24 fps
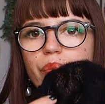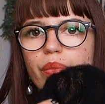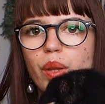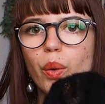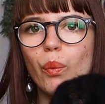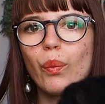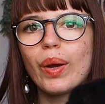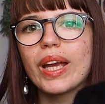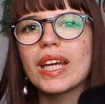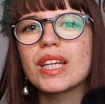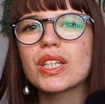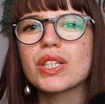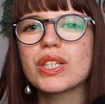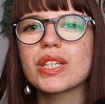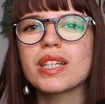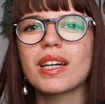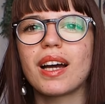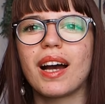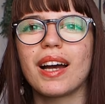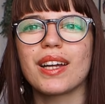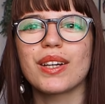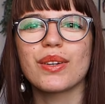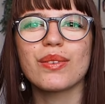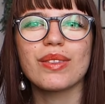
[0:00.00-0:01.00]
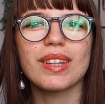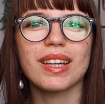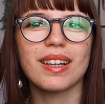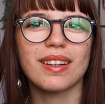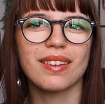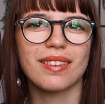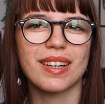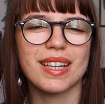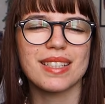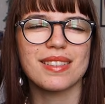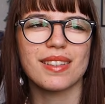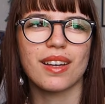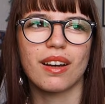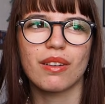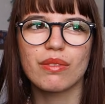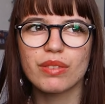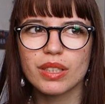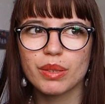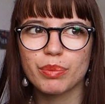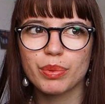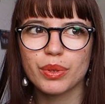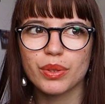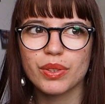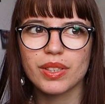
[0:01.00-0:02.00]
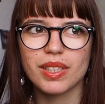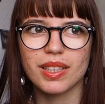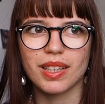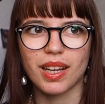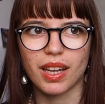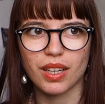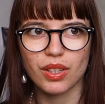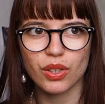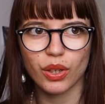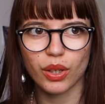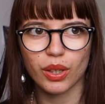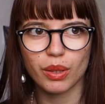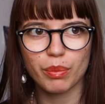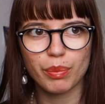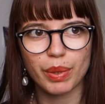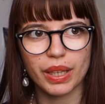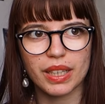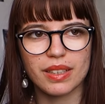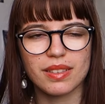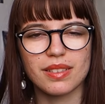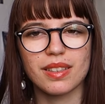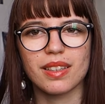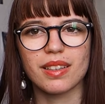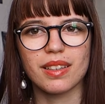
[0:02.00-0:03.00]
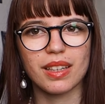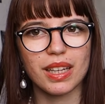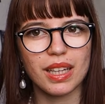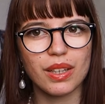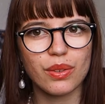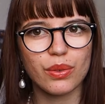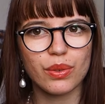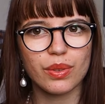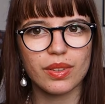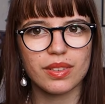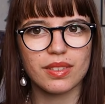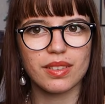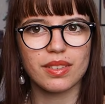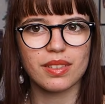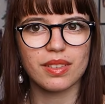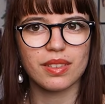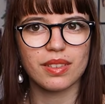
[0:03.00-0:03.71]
which I don't think are as comfortable to knit on because the needles